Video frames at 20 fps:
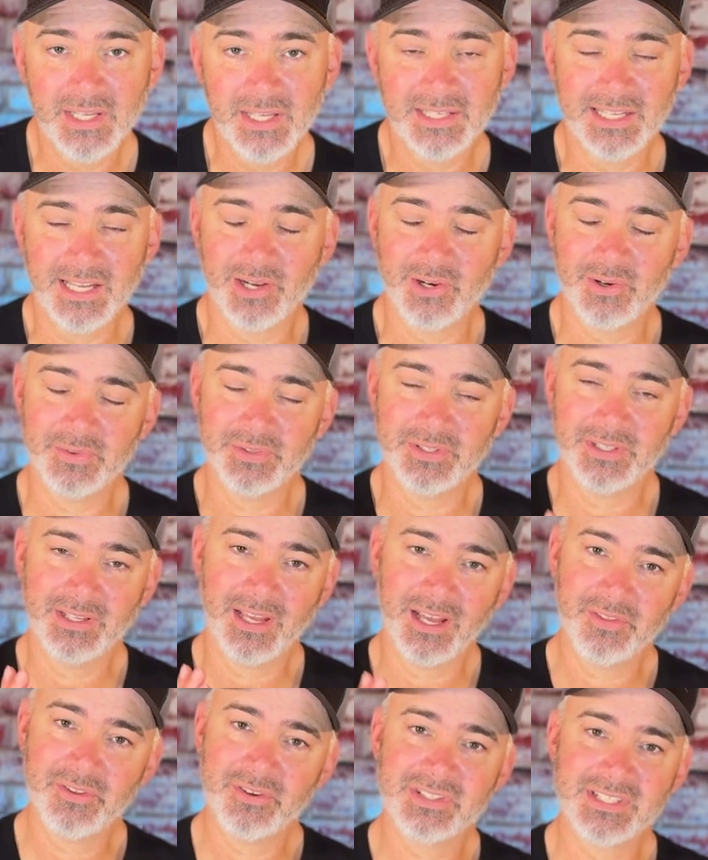Now the
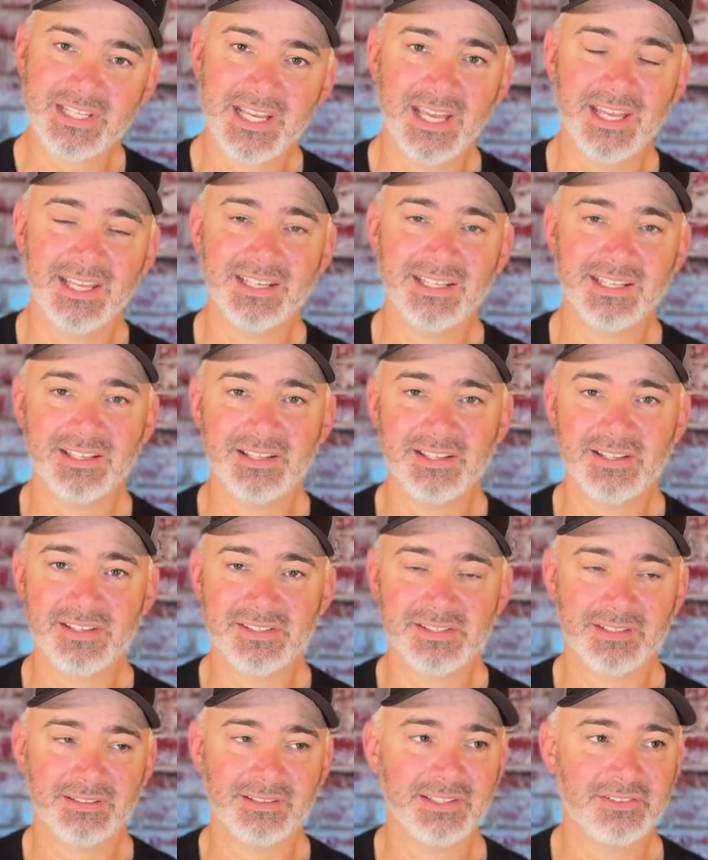other 10
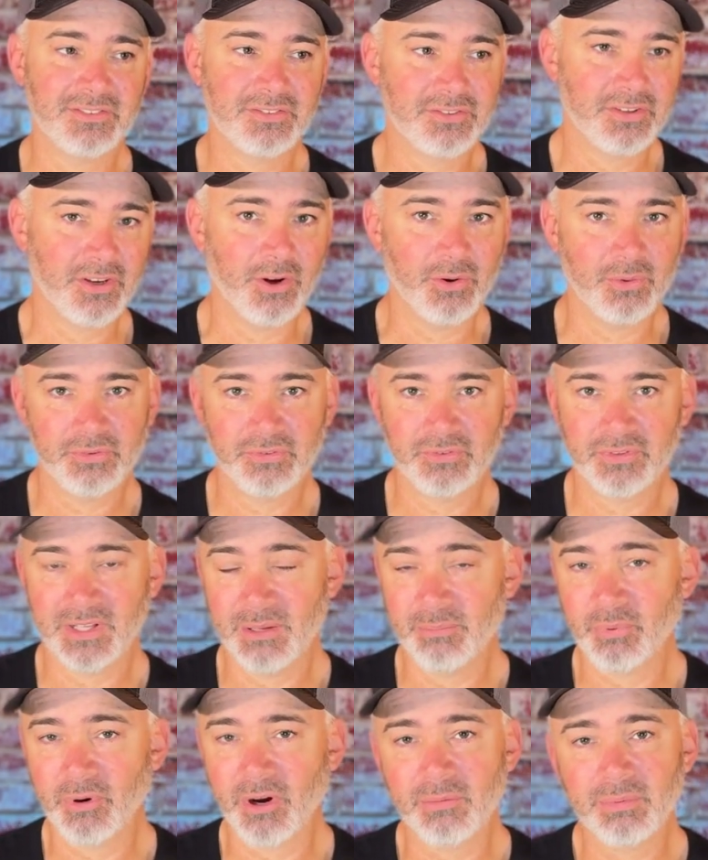is it's toast.
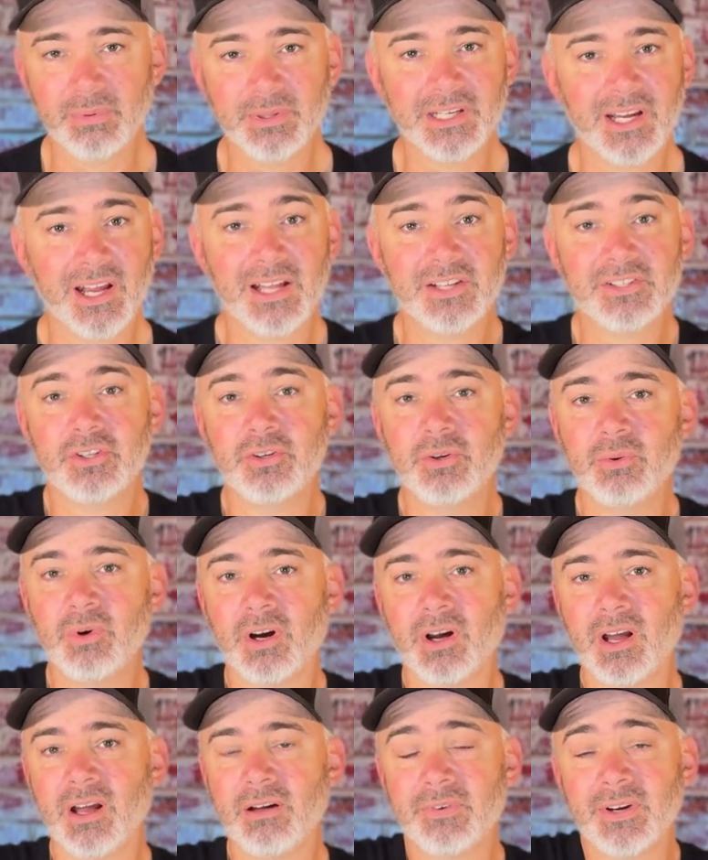It probably got too
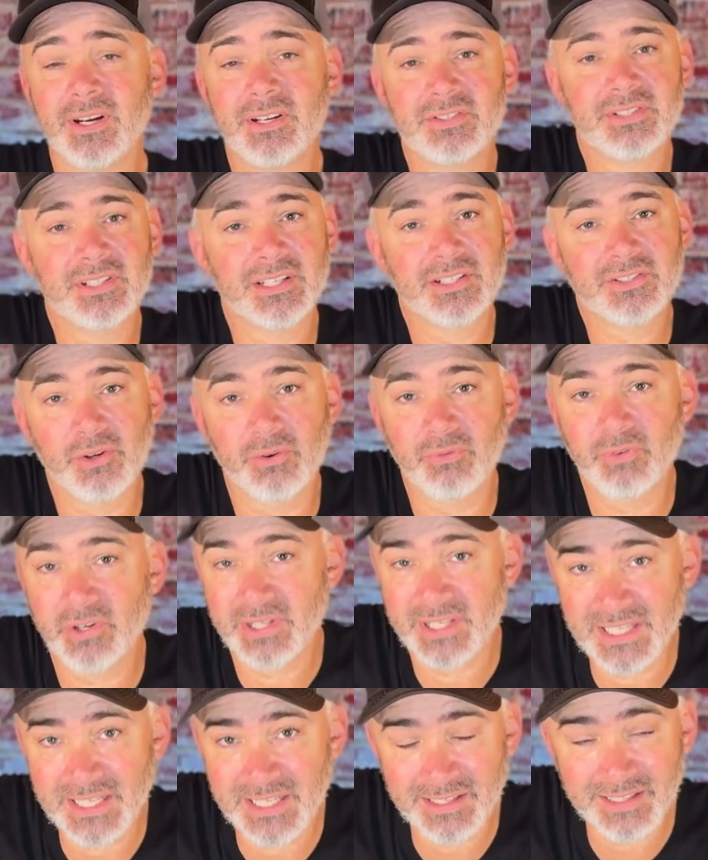hot. Fire sticks
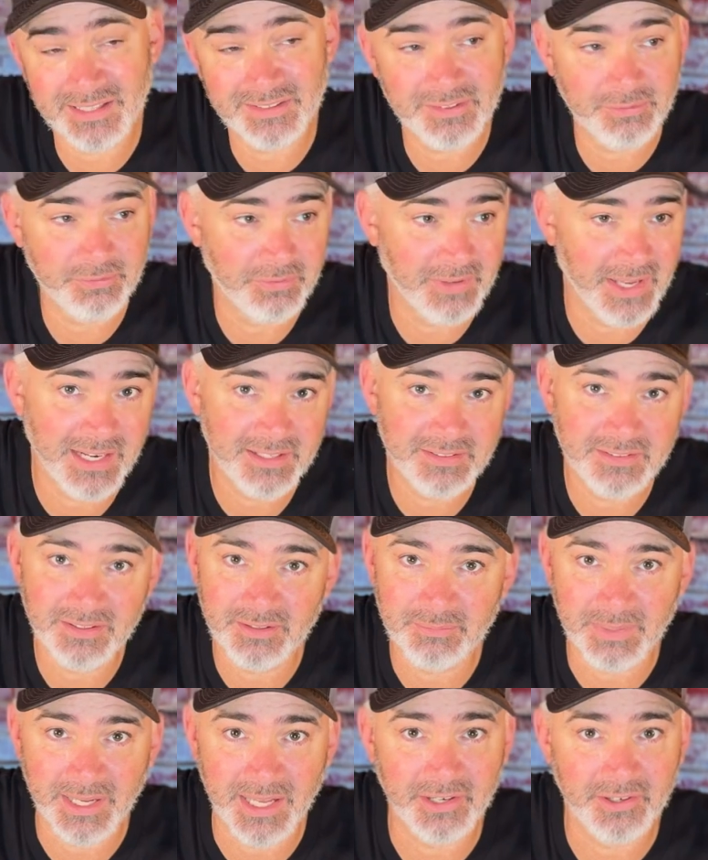overheat. It's a fact of
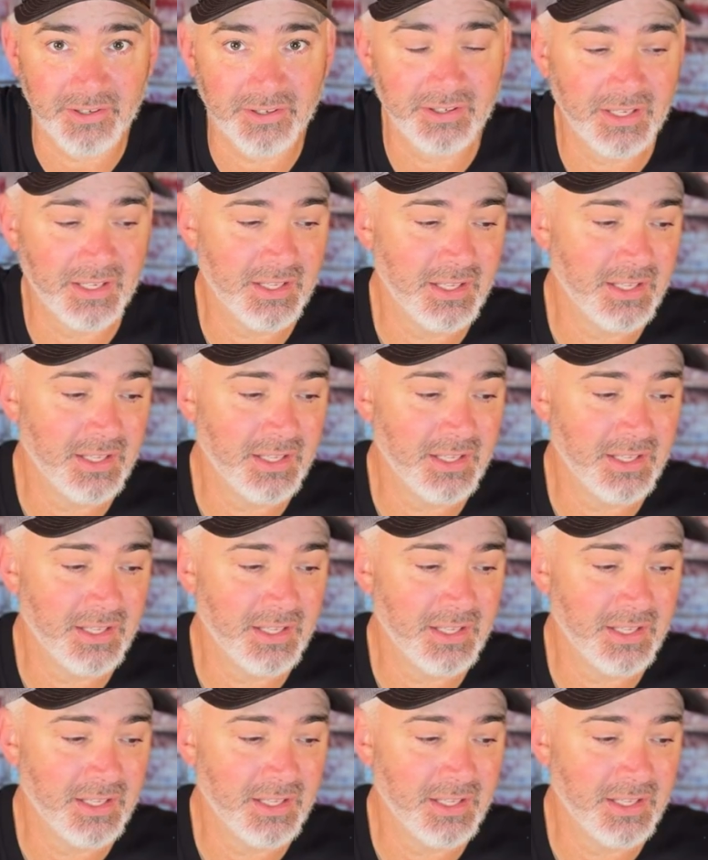the matter.